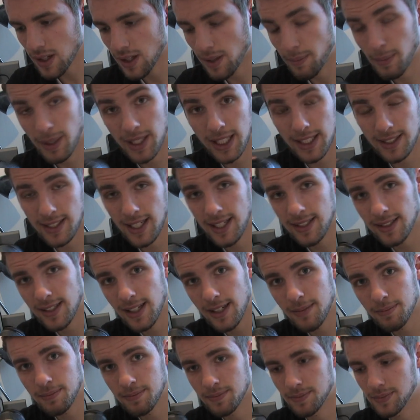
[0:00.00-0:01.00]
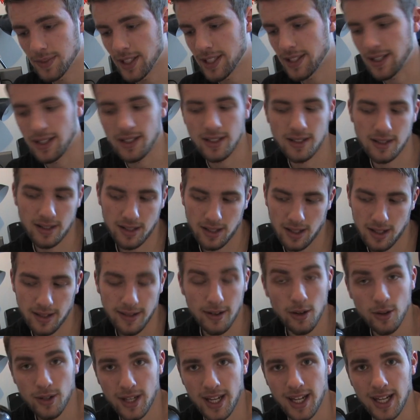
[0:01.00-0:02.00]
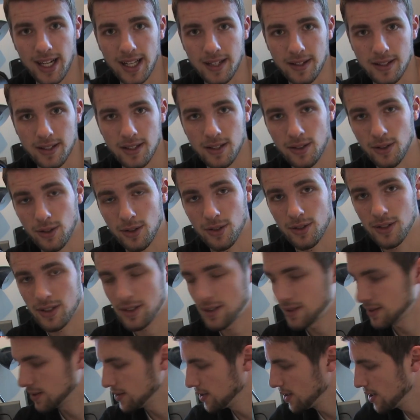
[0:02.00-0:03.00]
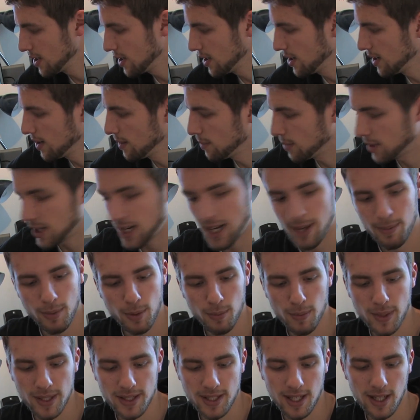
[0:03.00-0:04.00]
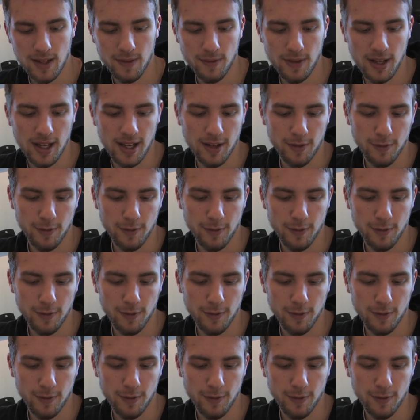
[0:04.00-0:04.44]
But at daytime it's okay lens to use. But I bought myself a